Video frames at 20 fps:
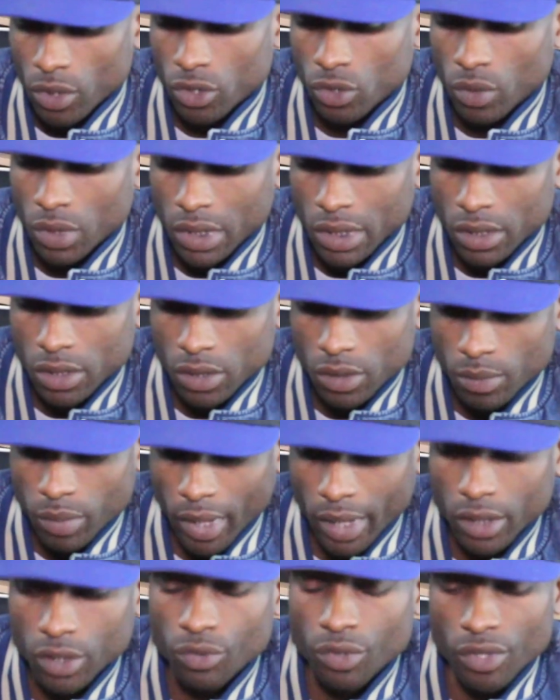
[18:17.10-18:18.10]
wanna do at least
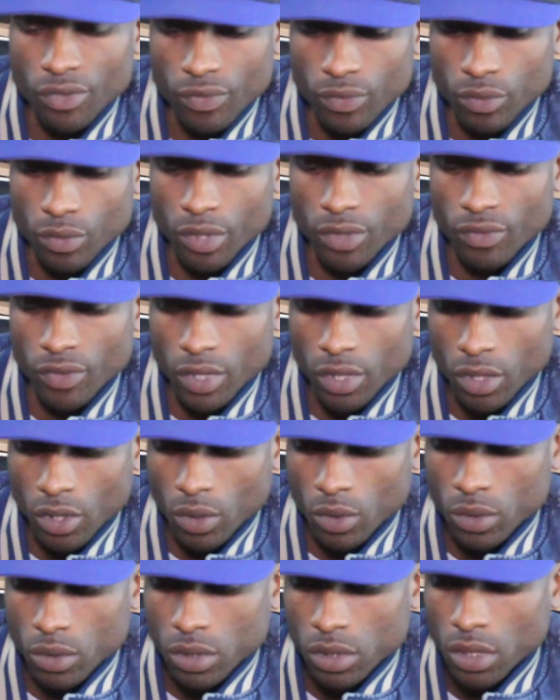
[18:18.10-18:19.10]
probably three
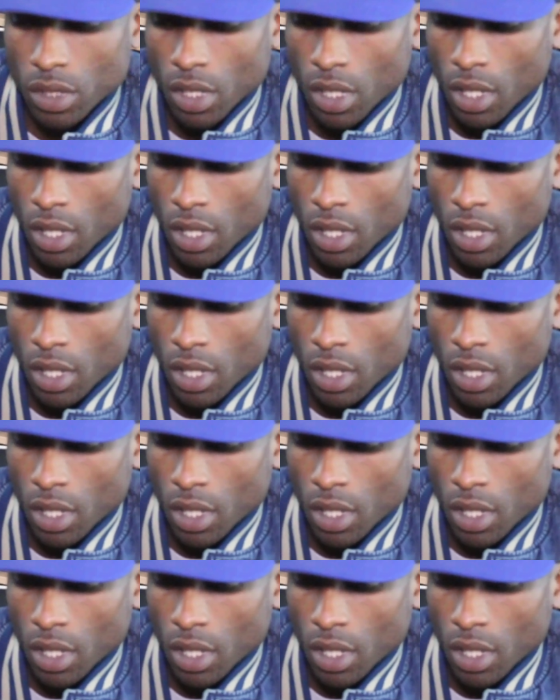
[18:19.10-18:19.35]
videos.